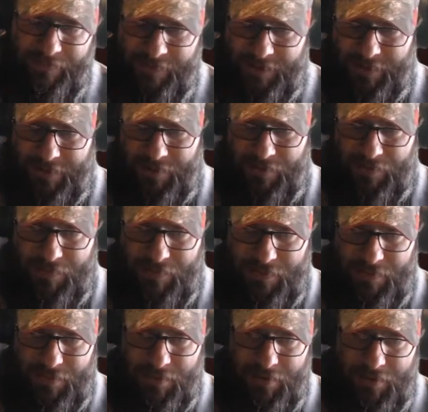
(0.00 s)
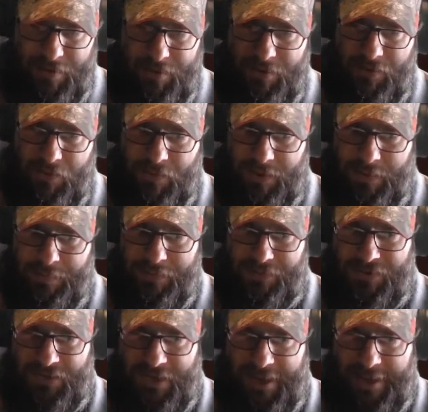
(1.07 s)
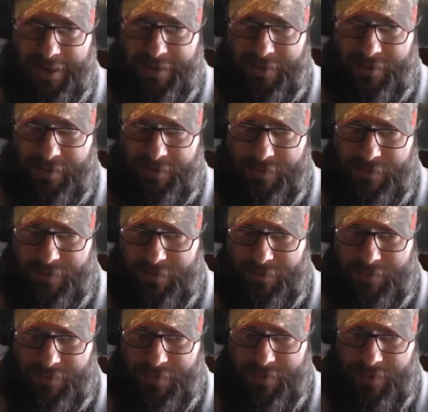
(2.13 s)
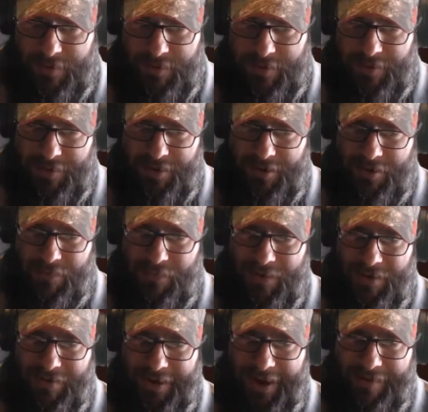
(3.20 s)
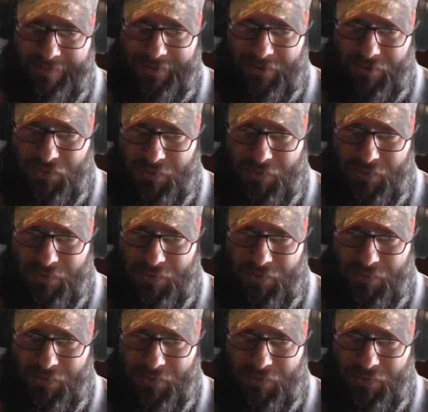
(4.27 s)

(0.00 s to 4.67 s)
We're going to go 20%. You know, we don't have to go